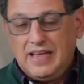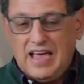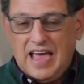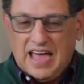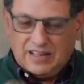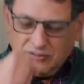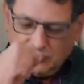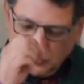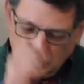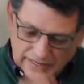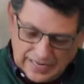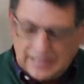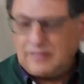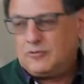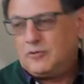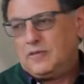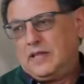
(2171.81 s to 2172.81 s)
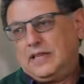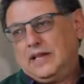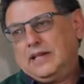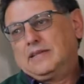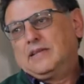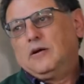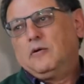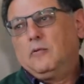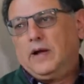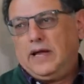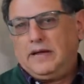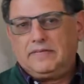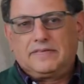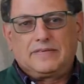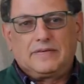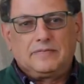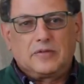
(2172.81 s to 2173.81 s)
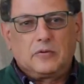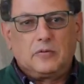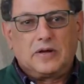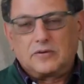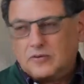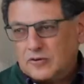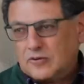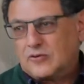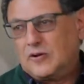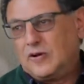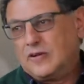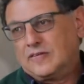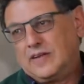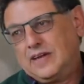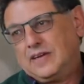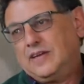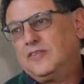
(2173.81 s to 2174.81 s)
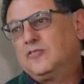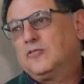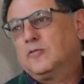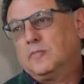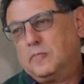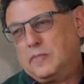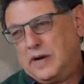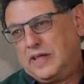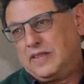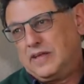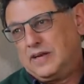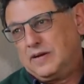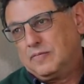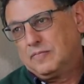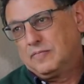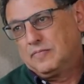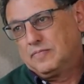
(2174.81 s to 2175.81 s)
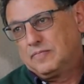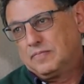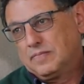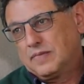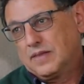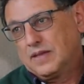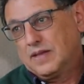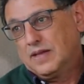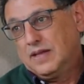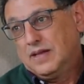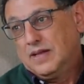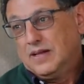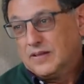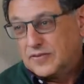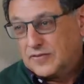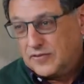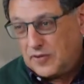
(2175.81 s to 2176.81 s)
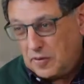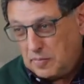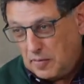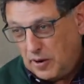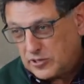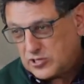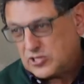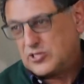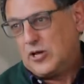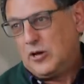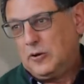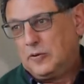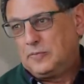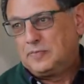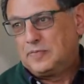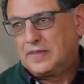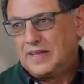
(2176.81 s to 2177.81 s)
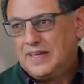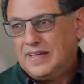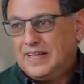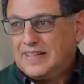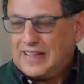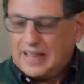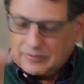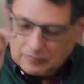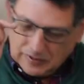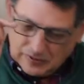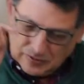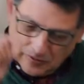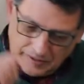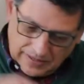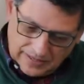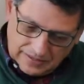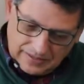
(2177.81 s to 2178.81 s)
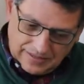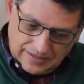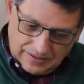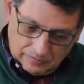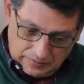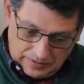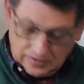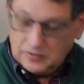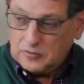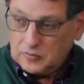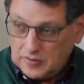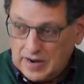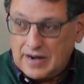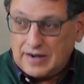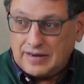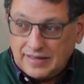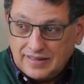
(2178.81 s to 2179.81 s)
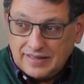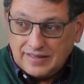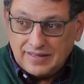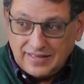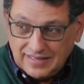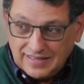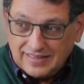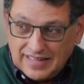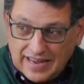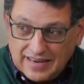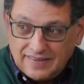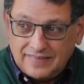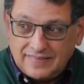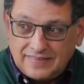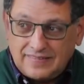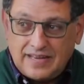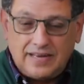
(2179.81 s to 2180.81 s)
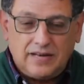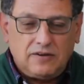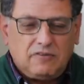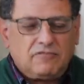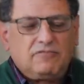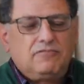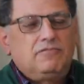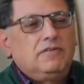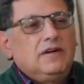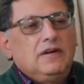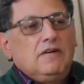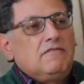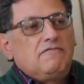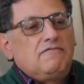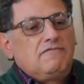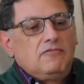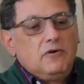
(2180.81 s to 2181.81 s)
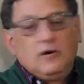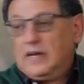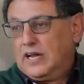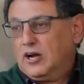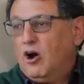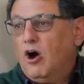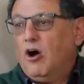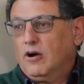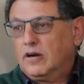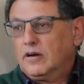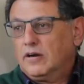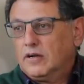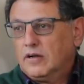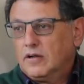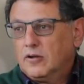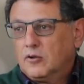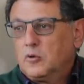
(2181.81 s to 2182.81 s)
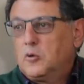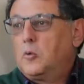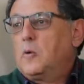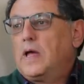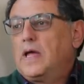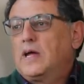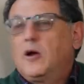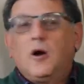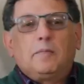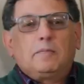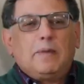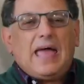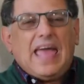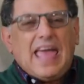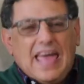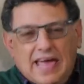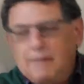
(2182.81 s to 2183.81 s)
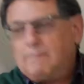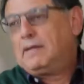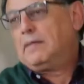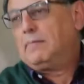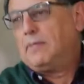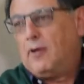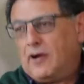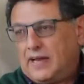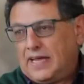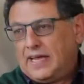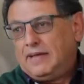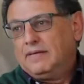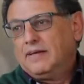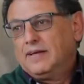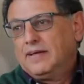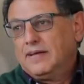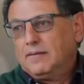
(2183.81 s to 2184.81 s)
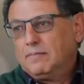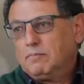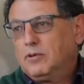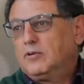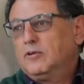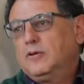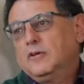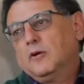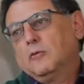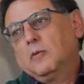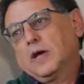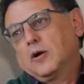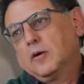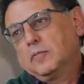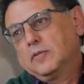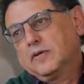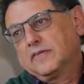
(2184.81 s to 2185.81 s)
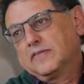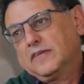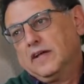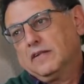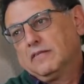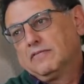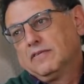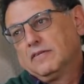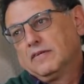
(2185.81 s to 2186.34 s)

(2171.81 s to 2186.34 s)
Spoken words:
And to get to the delta waves, what controls that is your breathing. So much so that when you are in that state of fully gone, you wake up everybody, but you don't wake up yourself.